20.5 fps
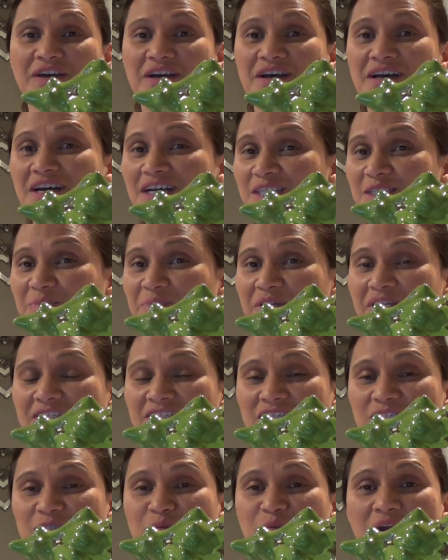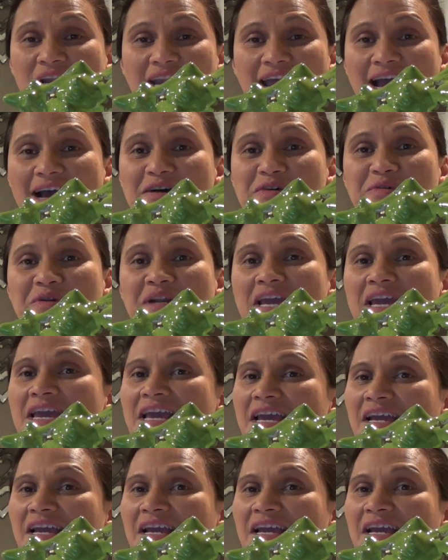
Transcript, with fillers: the husband just went out,